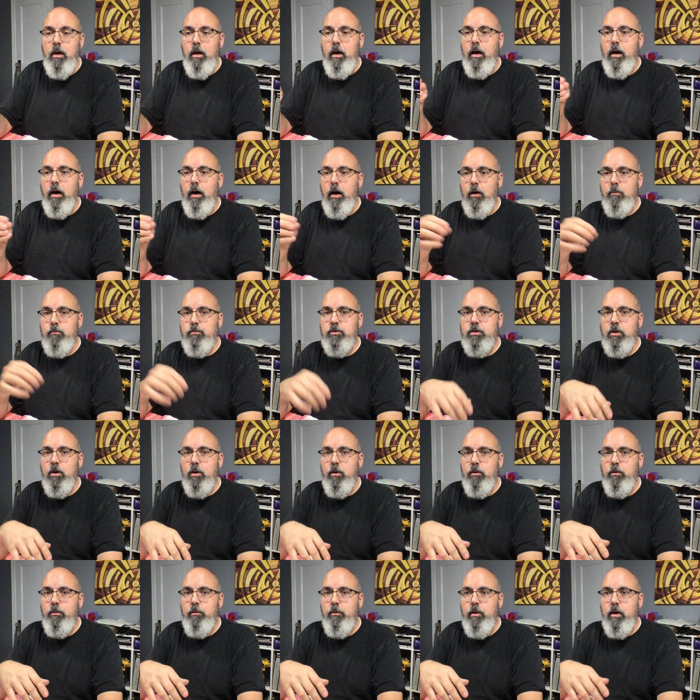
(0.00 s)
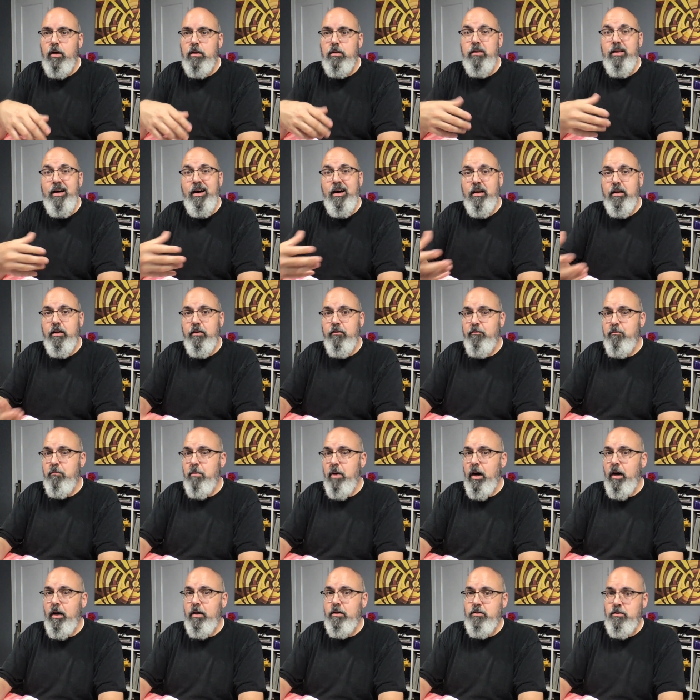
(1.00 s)
Um, so a lot of
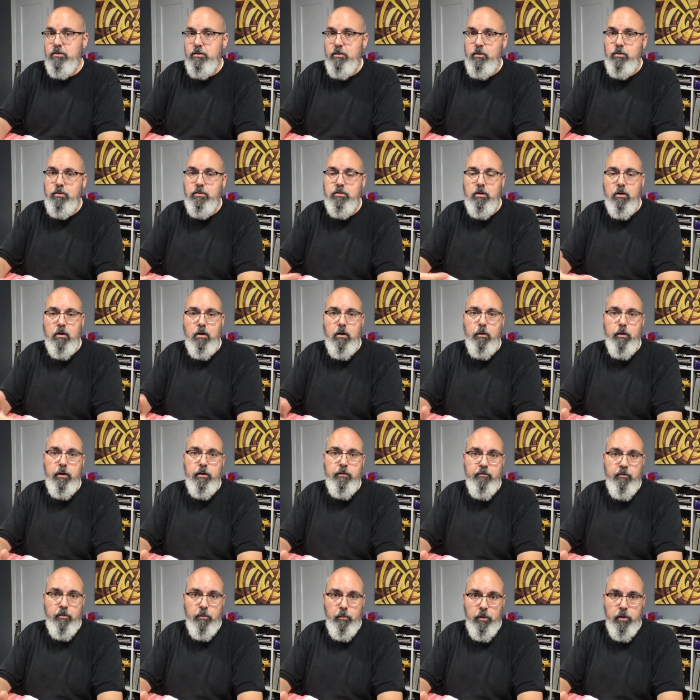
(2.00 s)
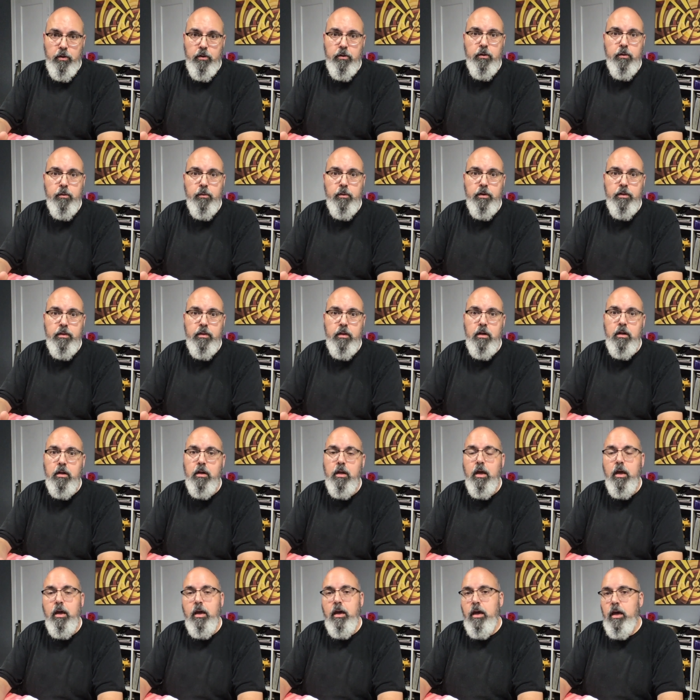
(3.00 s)
my students are already familiar with it,
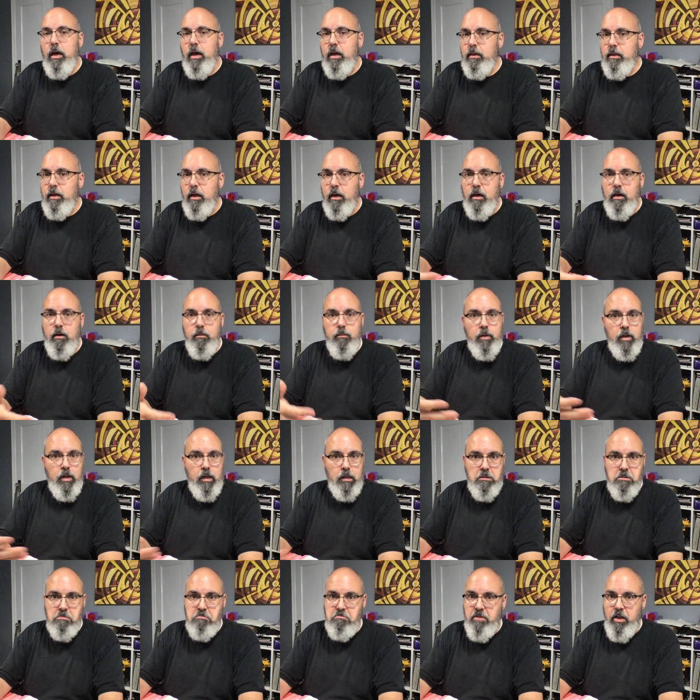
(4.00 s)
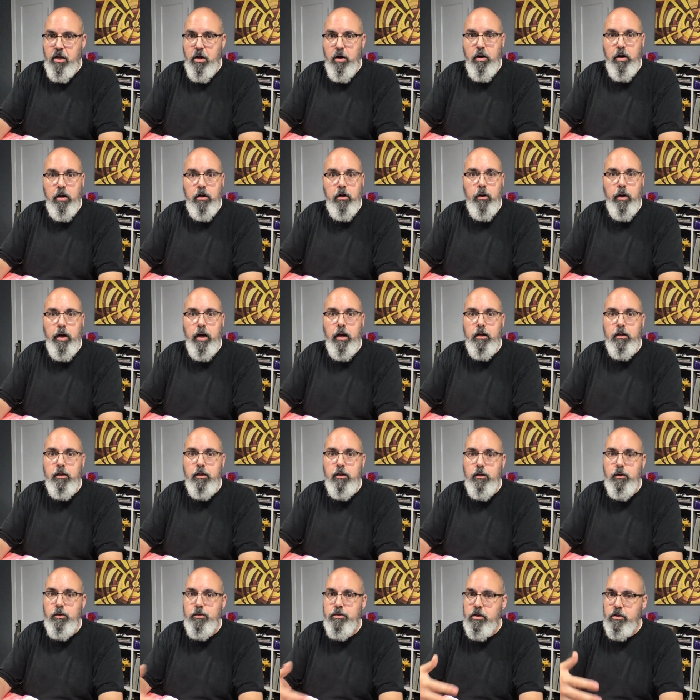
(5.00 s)
and they come in. They already know how to
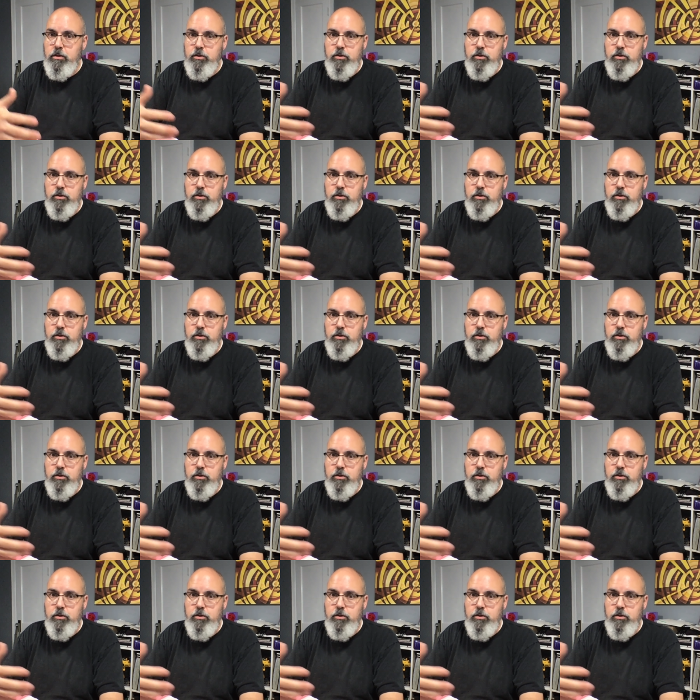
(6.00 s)
use it.